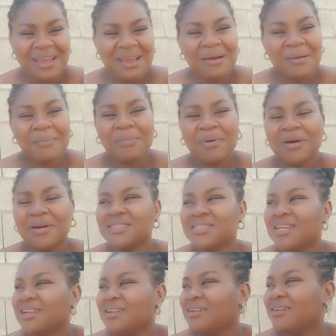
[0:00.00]
But
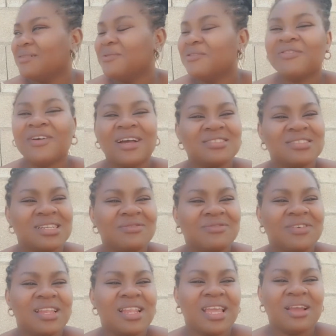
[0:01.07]
you know, I actually
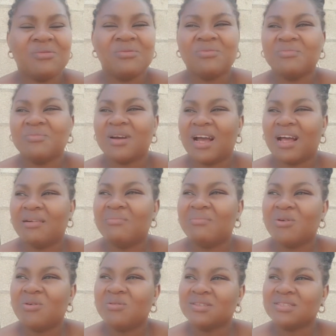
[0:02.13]
feel like
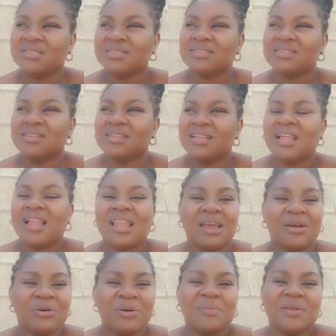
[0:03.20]
almost like
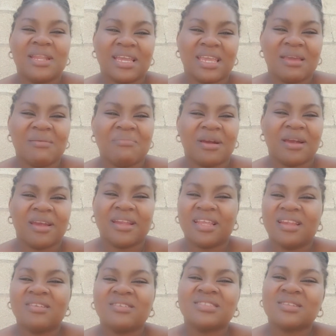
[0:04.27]
when I get married. It's
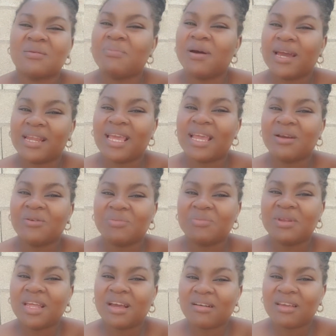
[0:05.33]
not so bad like when
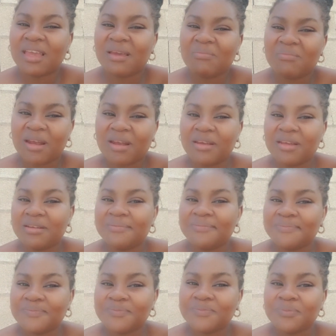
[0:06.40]
I get married.
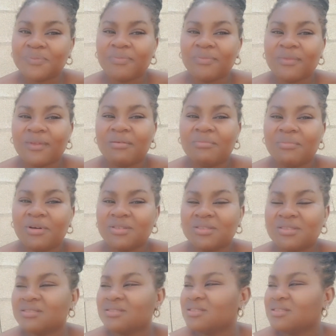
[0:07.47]
But